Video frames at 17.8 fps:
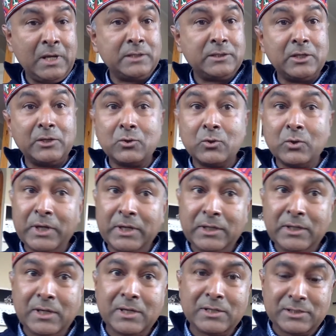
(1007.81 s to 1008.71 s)
the
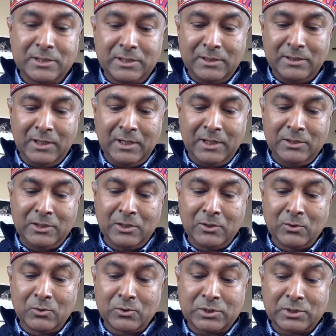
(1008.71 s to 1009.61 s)
Rohingyas in the Indian
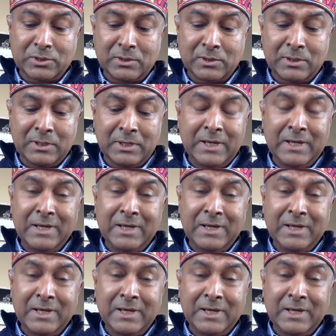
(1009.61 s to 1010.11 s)
Ocean.